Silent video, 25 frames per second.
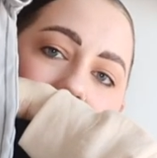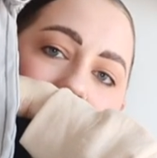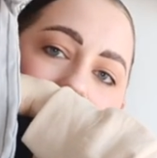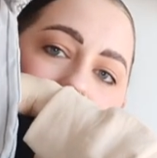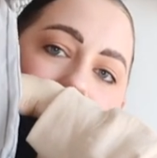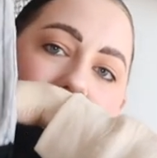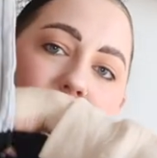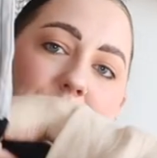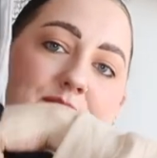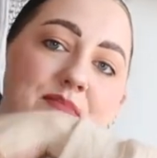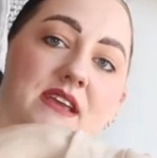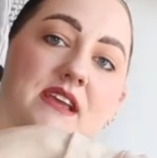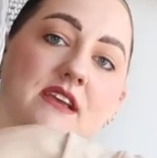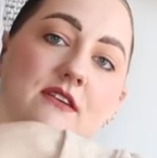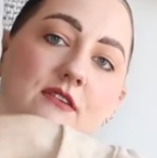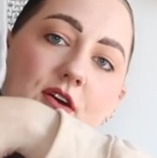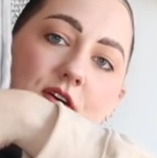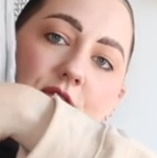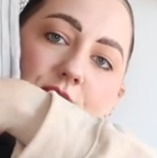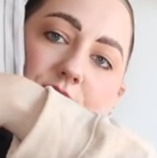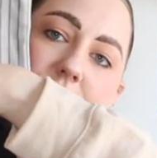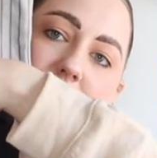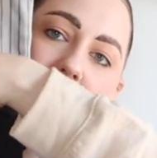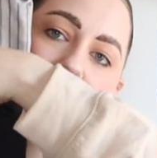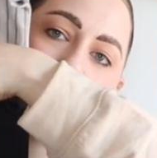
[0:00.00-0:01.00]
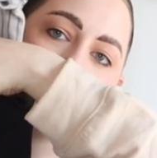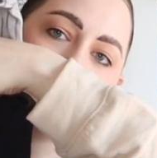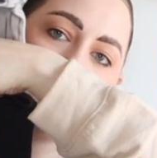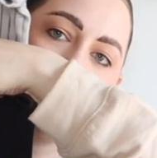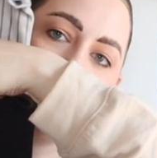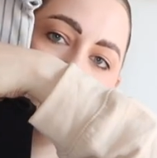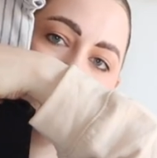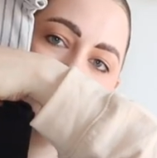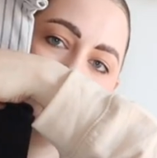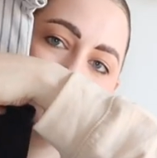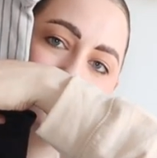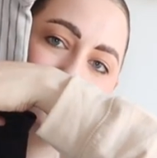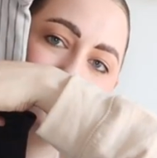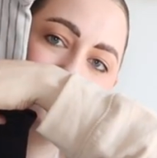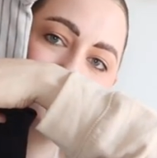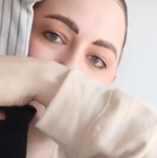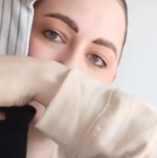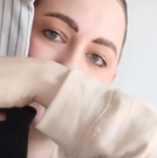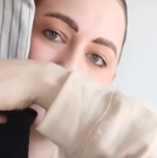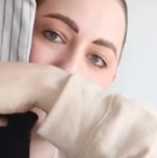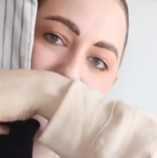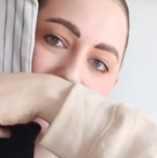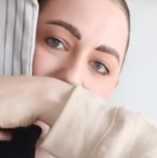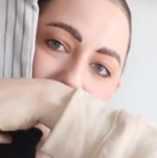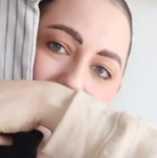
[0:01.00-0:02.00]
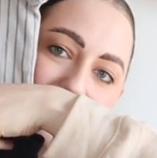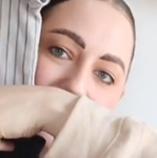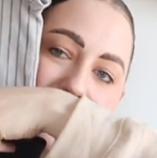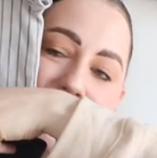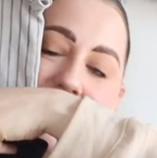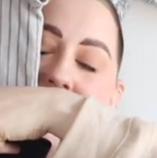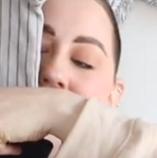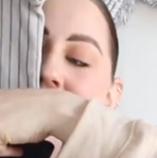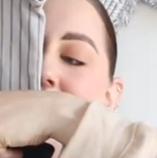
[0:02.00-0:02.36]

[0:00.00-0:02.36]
and be, oh, like that there we go.